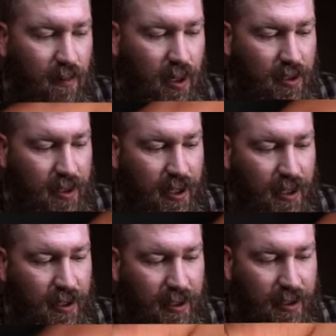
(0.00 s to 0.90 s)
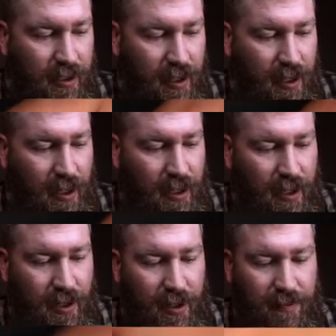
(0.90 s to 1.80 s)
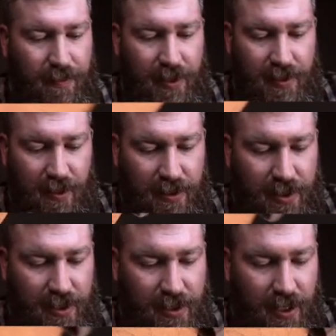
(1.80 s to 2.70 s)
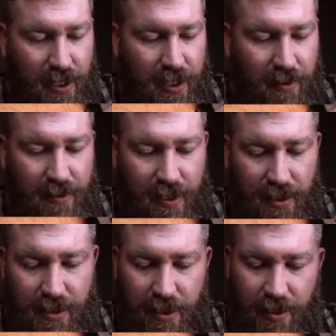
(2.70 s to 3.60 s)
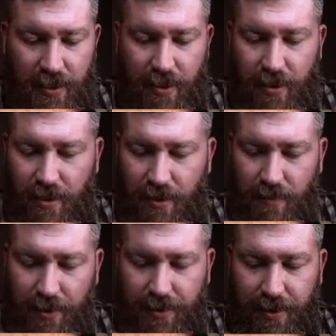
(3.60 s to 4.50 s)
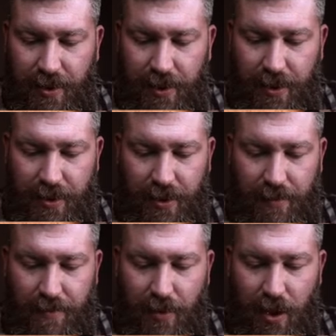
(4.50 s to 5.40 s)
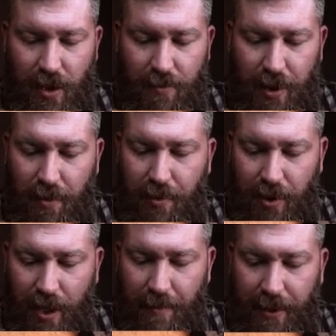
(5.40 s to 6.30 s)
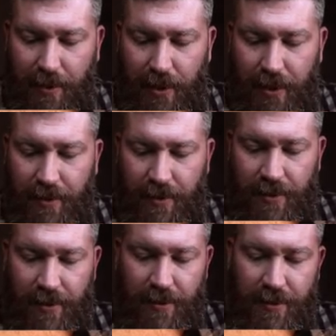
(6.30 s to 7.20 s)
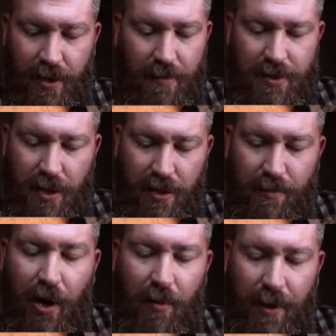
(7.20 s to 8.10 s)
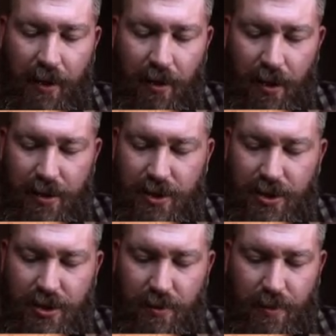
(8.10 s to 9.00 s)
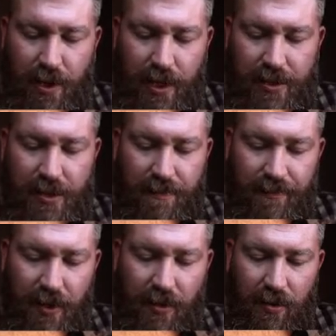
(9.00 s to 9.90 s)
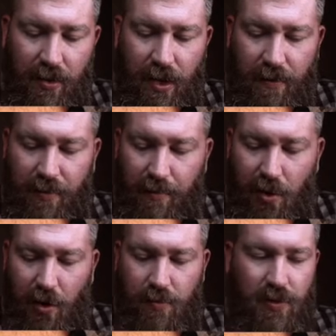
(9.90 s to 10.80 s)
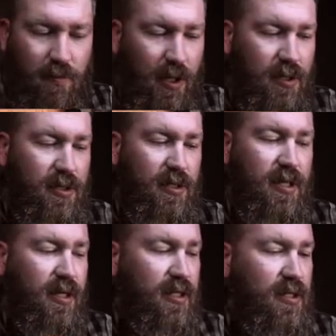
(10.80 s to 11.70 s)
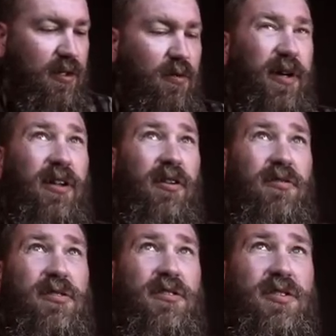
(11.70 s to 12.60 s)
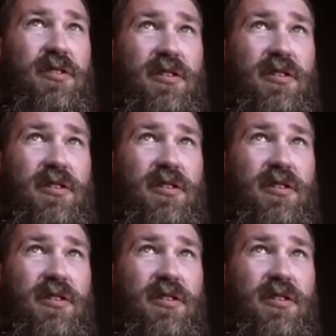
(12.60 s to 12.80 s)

well done. The tungsten Cerakote, tungsten with the brown burlap micarta. I'm sorry, the brown micarta. Super nice. Love the palm swells. Let's get this a little bit closer so you